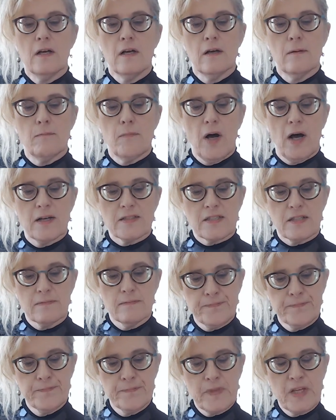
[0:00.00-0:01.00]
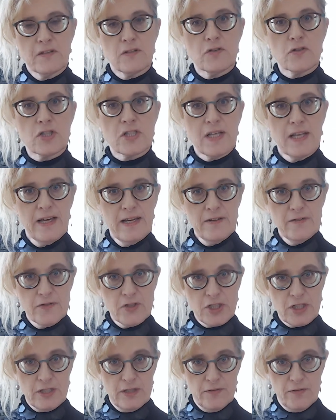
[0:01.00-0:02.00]
But to
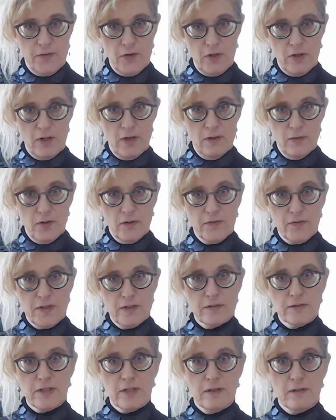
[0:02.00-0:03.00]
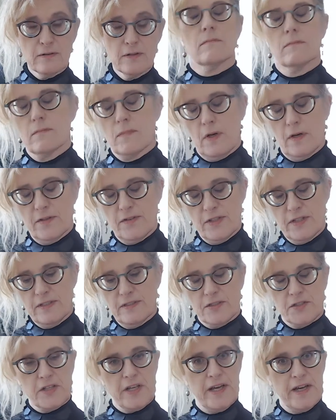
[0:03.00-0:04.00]
slavishly follow a photo, I think it's
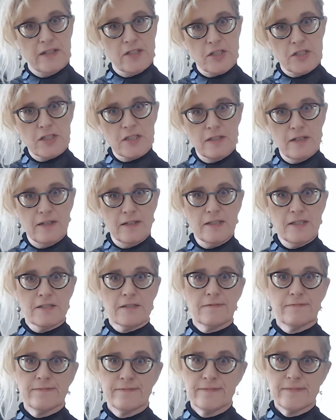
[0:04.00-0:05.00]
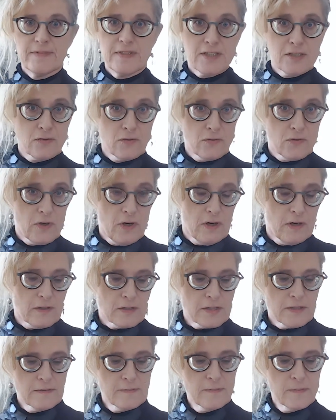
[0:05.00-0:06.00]
an exercise, it's not art.
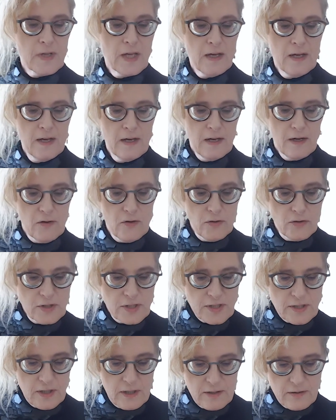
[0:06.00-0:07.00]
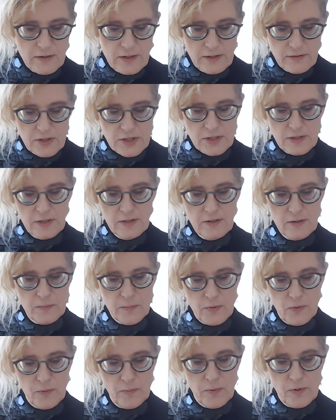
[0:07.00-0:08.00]
Also, there is another
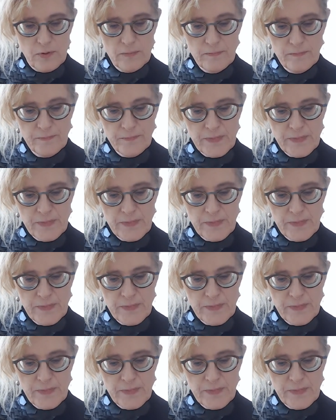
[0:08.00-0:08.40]
problem.